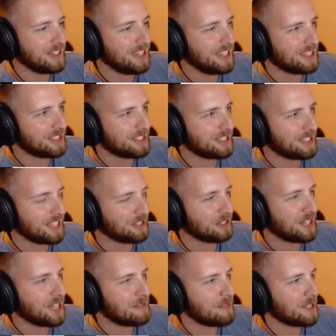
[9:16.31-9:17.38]
So like
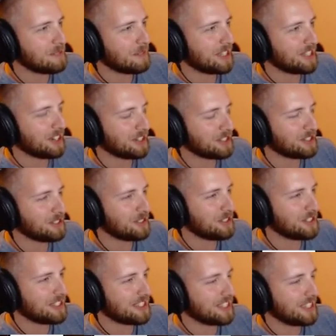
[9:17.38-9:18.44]
Jokima is my Dark
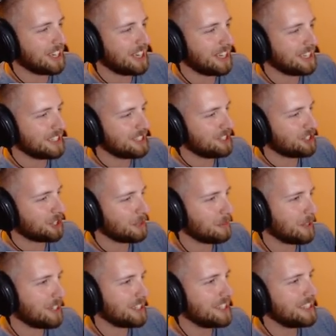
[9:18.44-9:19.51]
Souls
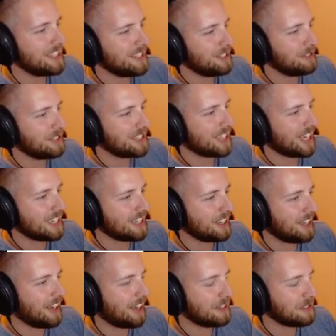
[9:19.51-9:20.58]
Sherpa, and you is kind of the
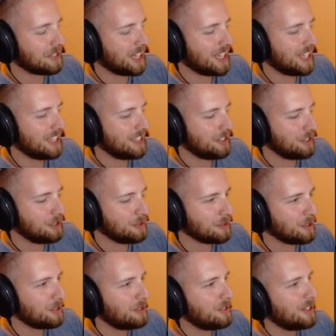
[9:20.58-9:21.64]
Hollow Knight
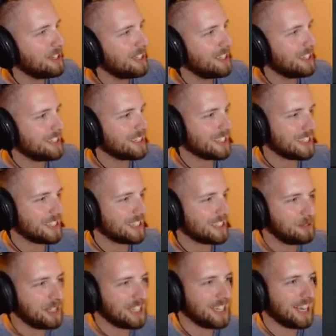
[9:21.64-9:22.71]
guru. Like,
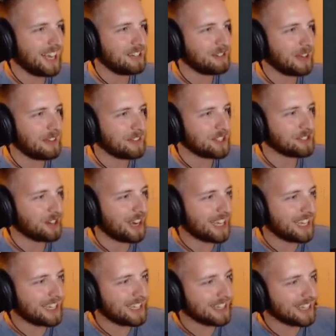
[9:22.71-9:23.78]
sweet, I don't have to try
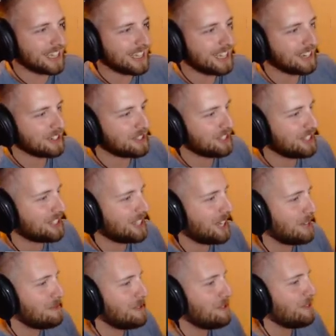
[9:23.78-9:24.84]
anything here. Just tell
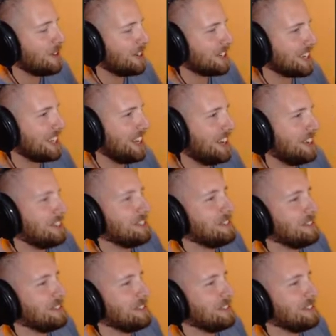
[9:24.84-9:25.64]
me where to go.